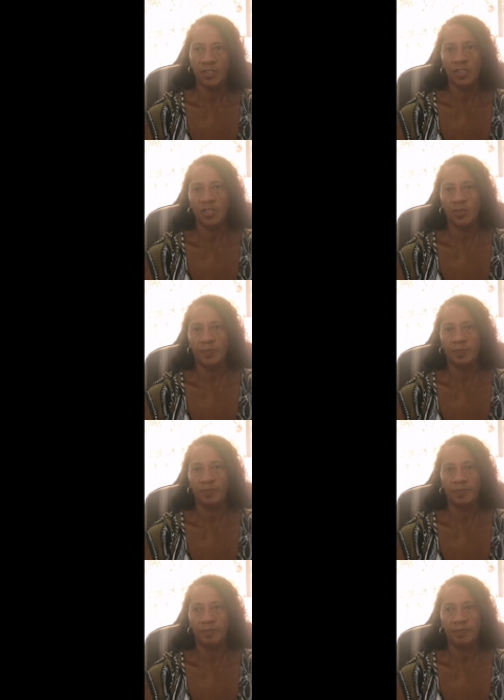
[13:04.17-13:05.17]
she's just
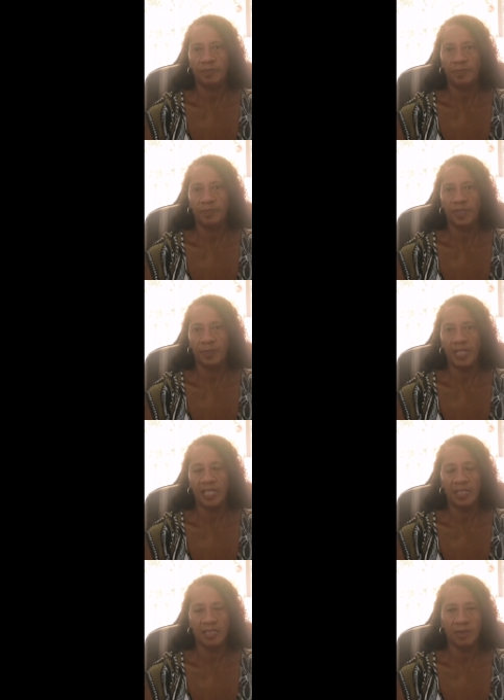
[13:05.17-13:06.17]

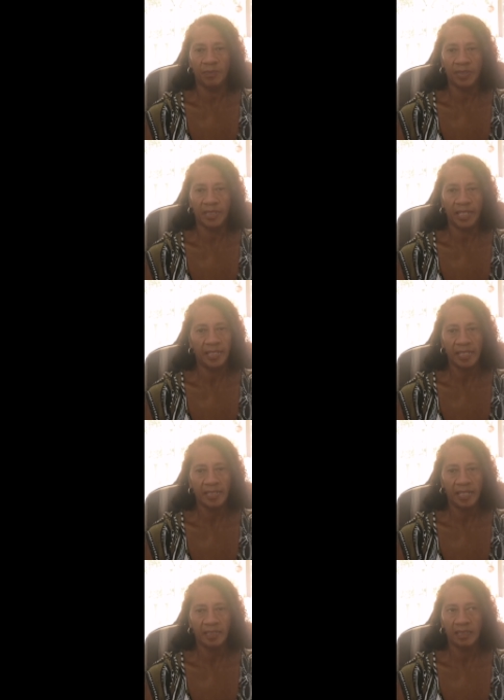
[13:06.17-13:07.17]
speaking to somebody and they
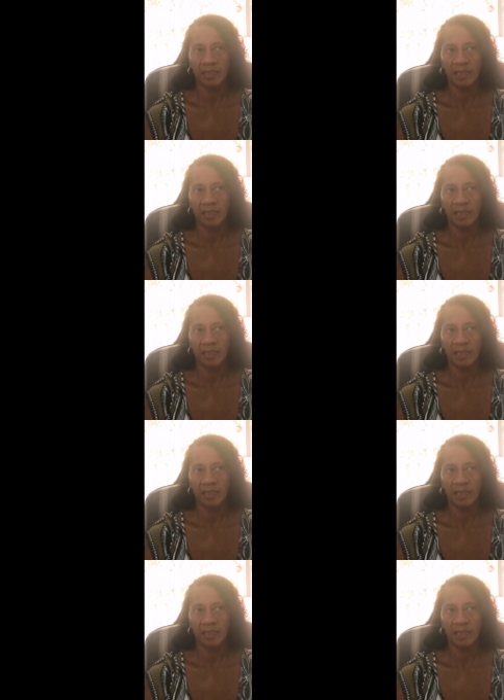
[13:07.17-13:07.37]
said,